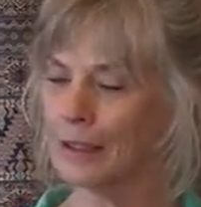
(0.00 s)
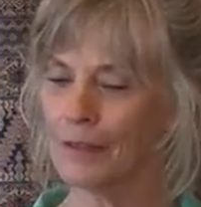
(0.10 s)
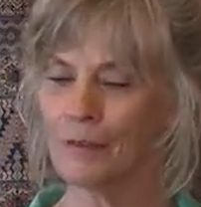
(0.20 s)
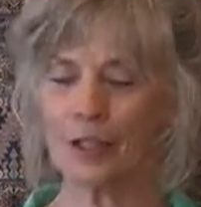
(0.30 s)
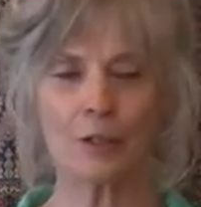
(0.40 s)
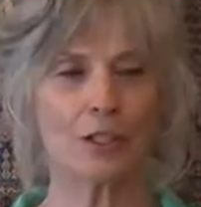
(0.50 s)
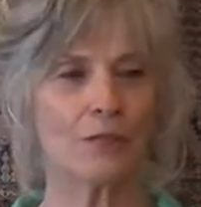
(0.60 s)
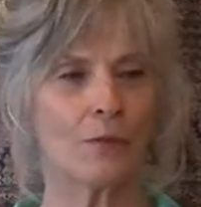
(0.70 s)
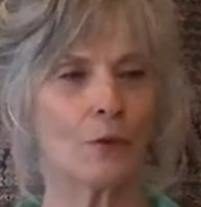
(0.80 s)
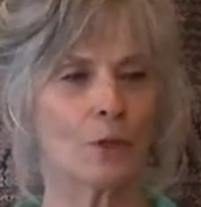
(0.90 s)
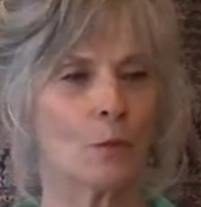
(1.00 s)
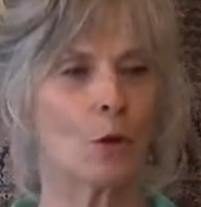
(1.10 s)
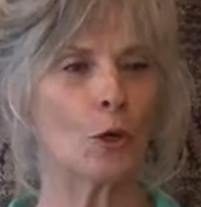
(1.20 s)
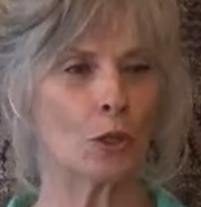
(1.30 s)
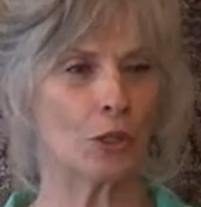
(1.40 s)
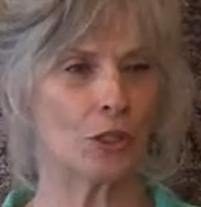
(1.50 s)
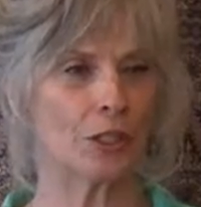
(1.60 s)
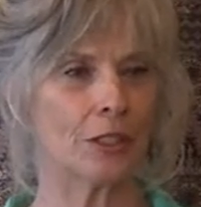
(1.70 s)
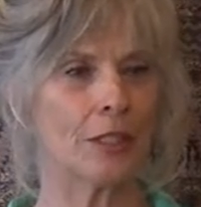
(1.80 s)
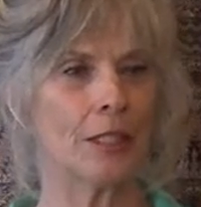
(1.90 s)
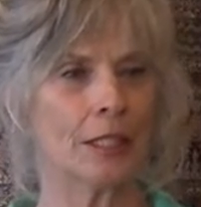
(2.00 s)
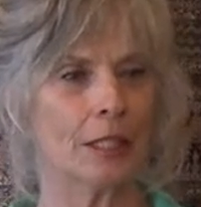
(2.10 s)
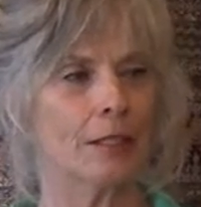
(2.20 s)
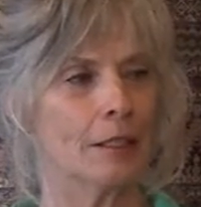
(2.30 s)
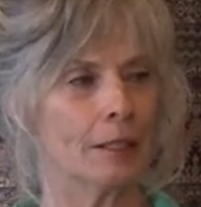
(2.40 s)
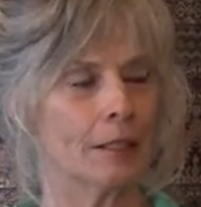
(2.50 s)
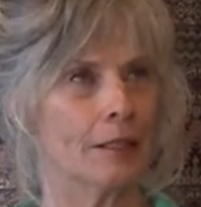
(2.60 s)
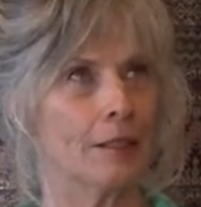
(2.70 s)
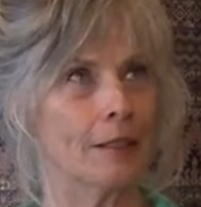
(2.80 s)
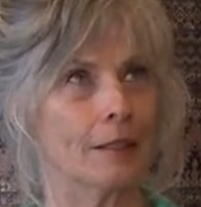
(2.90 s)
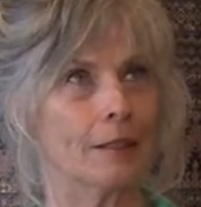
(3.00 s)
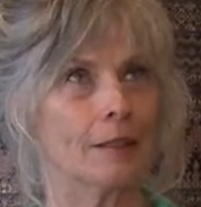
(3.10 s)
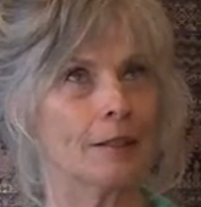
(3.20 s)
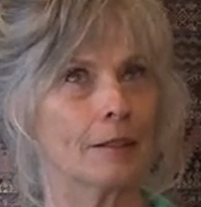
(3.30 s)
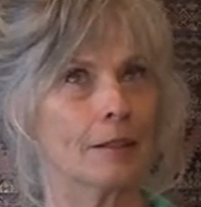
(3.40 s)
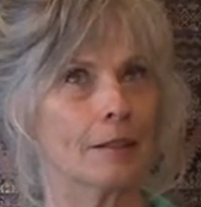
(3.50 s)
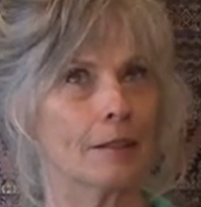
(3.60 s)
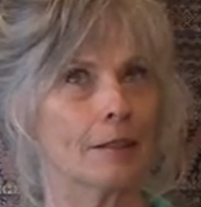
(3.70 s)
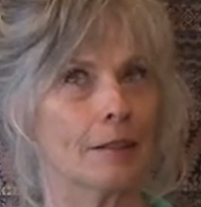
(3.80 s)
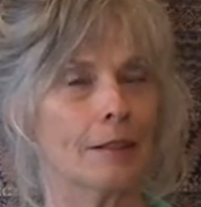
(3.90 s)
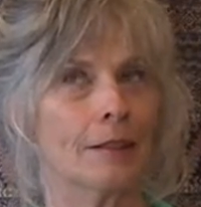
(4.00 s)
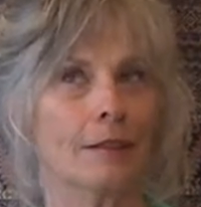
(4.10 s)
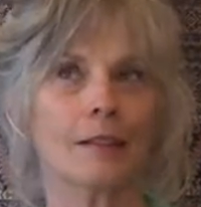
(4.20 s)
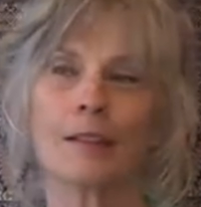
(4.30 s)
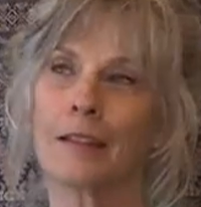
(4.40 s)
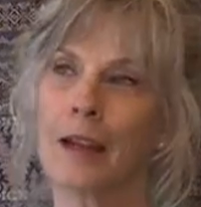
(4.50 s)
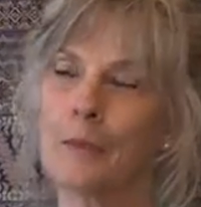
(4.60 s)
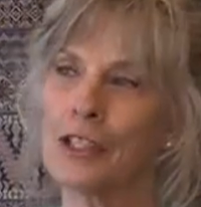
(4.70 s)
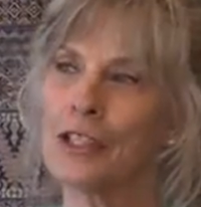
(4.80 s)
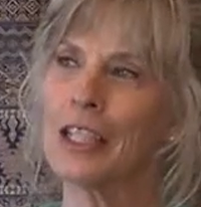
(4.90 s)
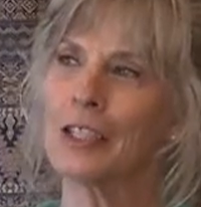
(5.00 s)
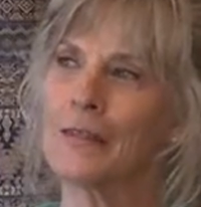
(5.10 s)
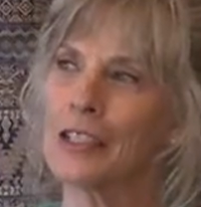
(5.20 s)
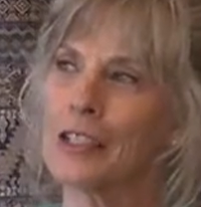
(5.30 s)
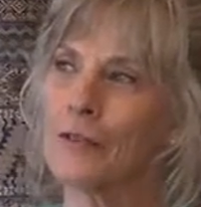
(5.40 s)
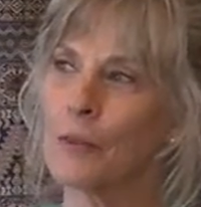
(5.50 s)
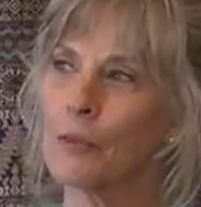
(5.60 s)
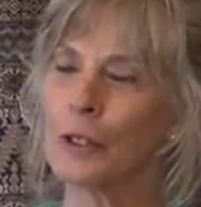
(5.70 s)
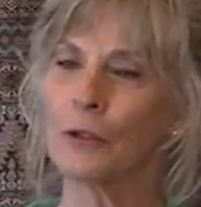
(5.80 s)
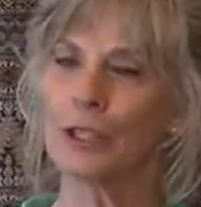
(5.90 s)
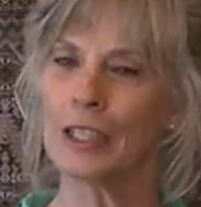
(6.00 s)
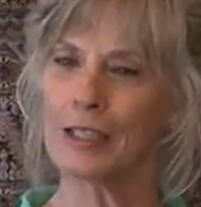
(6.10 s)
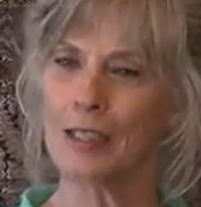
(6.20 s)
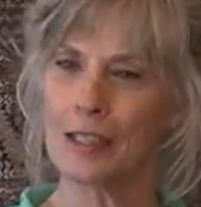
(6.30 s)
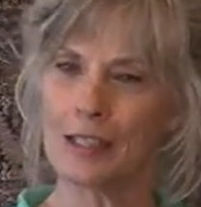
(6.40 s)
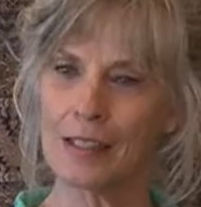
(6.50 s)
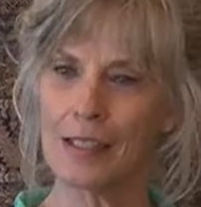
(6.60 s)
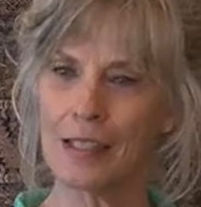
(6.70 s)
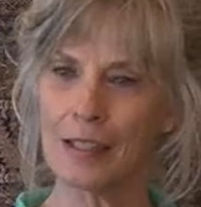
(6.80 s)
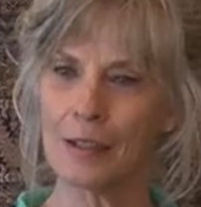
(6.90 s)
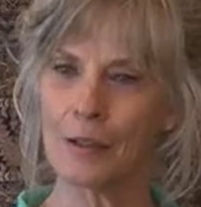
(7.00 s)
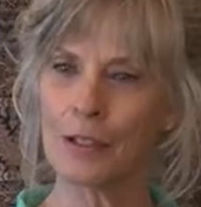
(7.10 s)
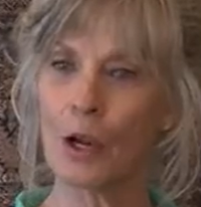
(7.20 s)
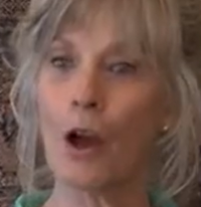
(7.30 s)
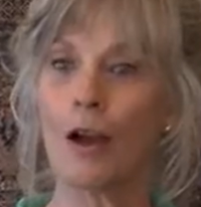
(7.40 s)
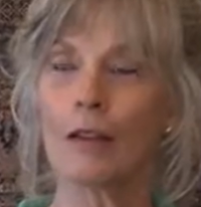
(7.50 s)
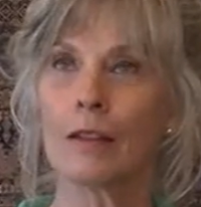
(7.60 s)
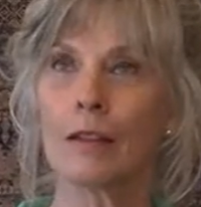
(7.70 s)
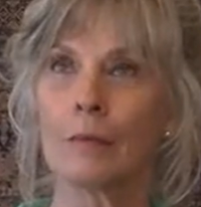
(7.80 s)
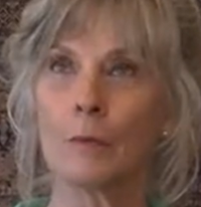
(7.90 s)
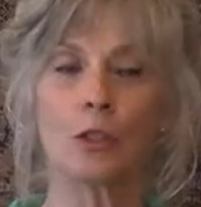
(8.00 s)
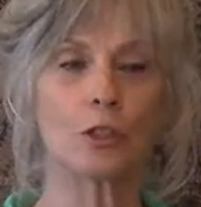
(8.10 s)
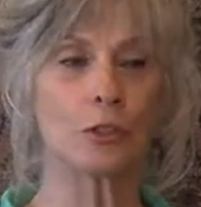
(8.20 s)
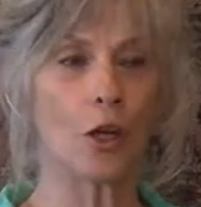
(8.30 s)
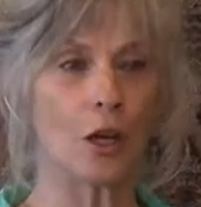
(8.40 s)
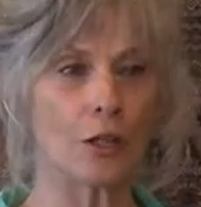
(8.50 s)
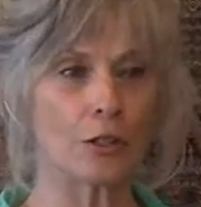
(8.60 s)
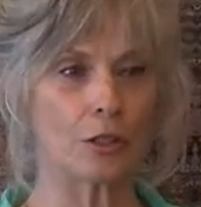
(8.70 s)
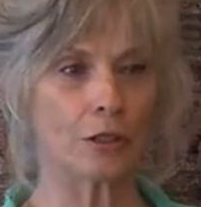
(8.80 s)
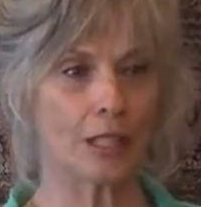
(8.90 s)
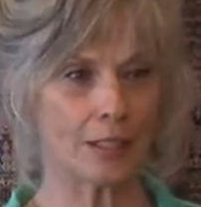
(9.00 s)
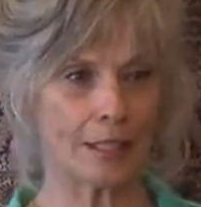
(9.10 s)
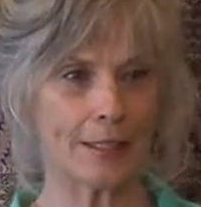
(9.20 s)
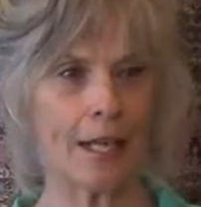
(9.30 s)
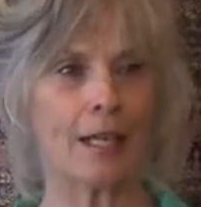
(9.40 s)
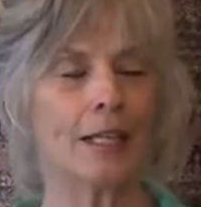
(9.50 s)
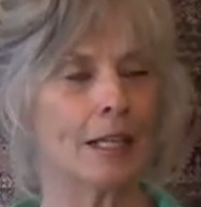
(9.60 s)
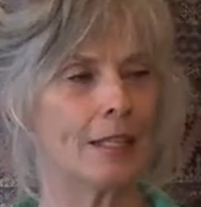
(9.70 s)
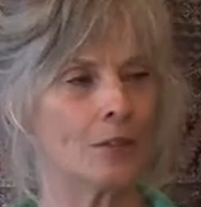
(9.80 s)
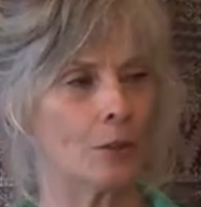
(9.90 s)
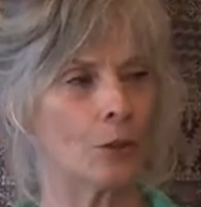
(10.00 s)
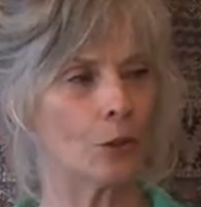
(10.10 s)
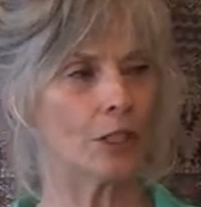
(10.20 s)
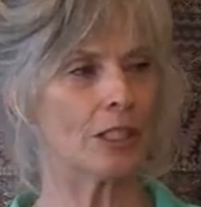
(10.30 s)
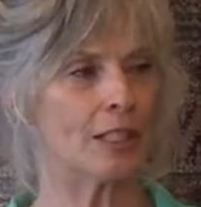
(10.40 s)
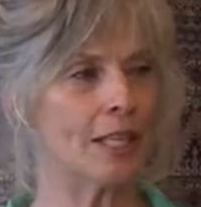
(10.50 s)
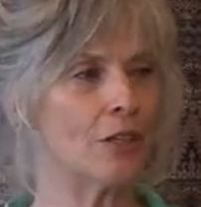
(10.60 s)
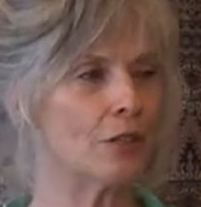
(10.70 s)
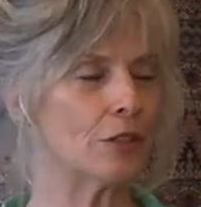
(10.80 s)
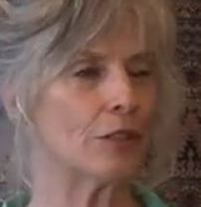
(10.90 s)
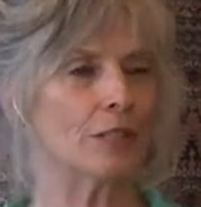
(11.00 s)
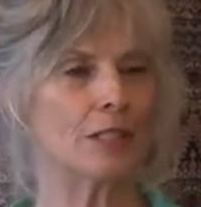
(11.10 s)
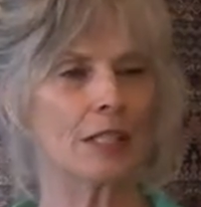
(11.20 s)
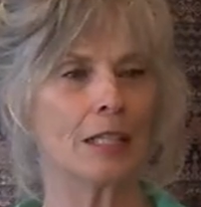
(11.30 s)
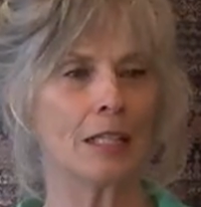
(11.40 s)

veterans of foreign wars, and and uh, the I'm just thinking of these different buildings that I see, the the, uh, the Moose Lodge and things like that. These are organizations